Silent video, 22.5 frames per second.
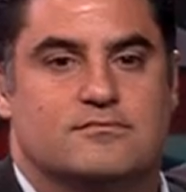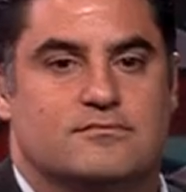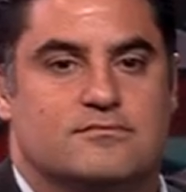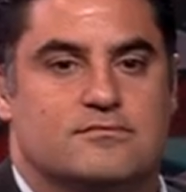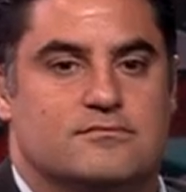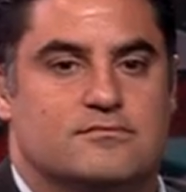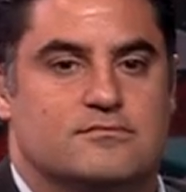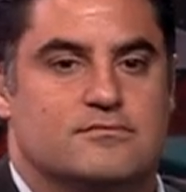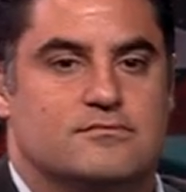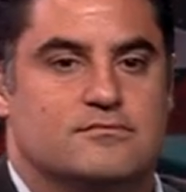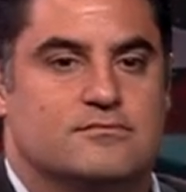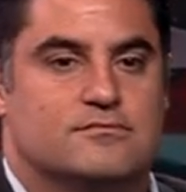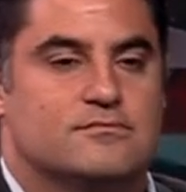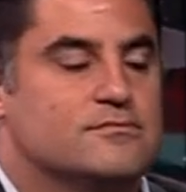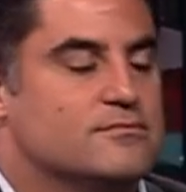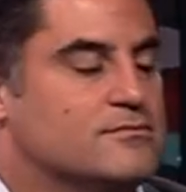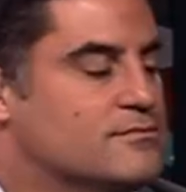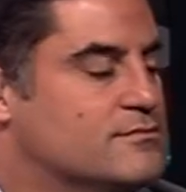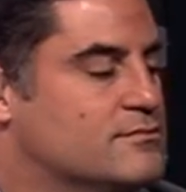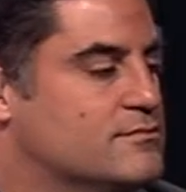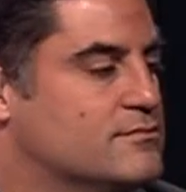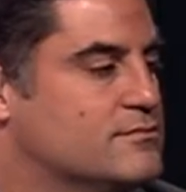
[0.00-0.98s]

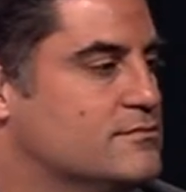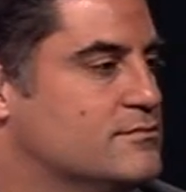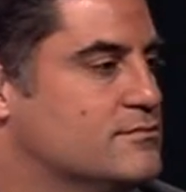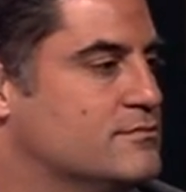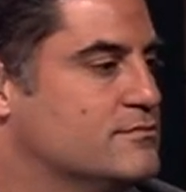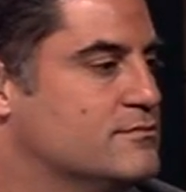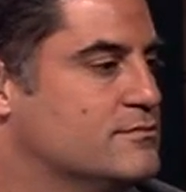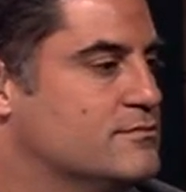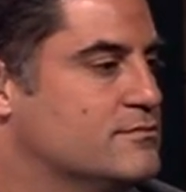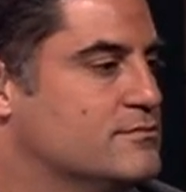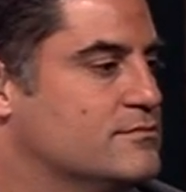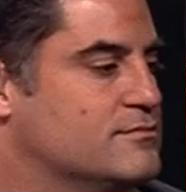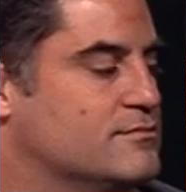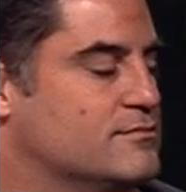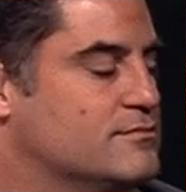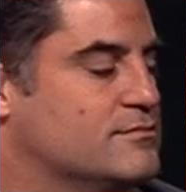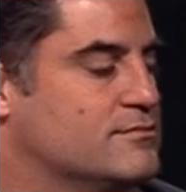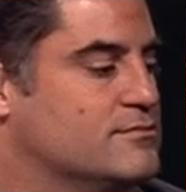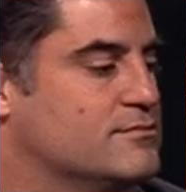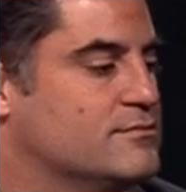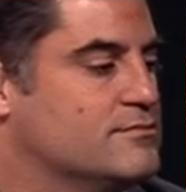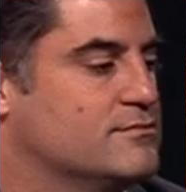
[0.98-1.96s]

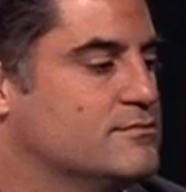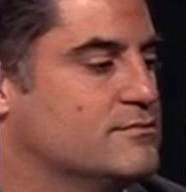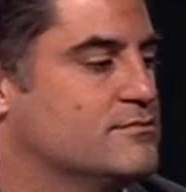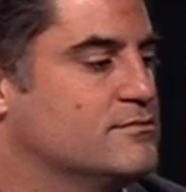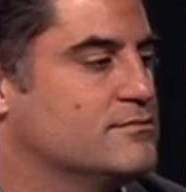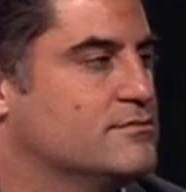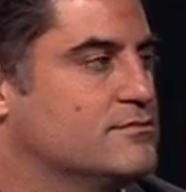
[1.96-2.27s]
(silent)